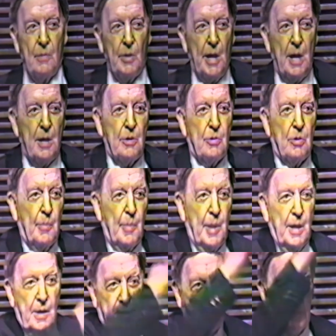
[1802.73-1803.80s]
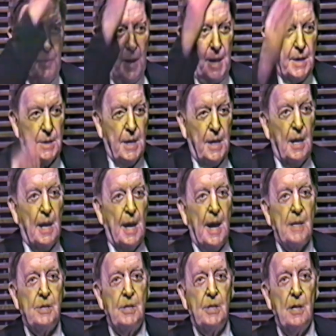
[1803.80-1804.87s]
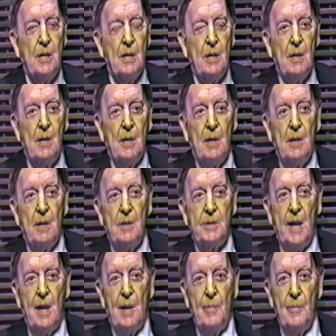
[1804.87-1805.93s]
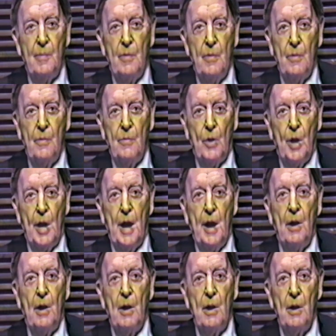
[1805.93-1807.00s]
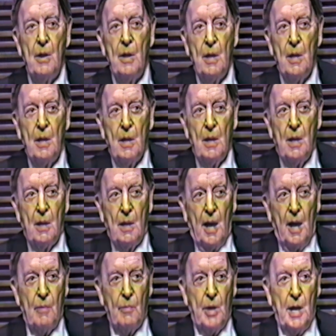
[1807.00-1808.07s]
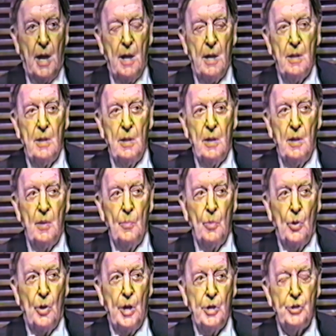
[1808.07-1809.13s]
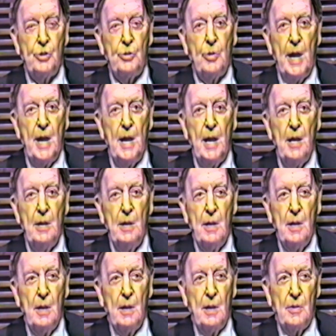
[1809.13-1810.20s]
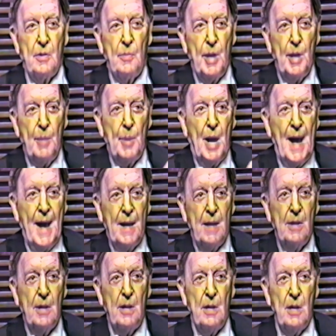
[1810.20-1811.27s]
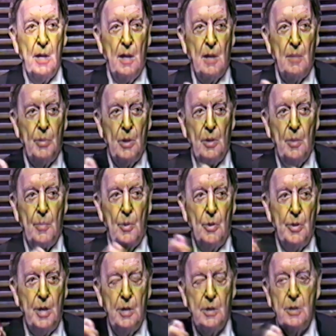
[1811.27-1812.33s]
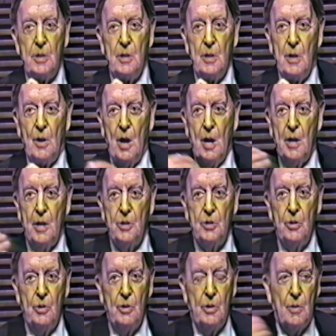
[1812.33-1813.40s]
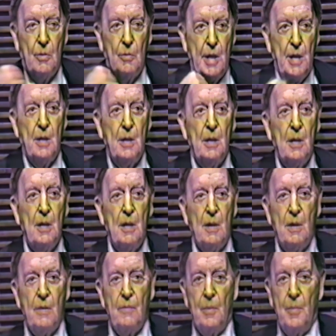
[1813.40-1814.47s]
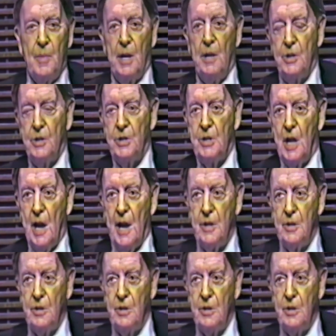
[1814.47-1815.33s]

We had a tremendous plexiglass set up for air, and we had the boys training to be behind it and put the bogies on it so you could read it from the other side.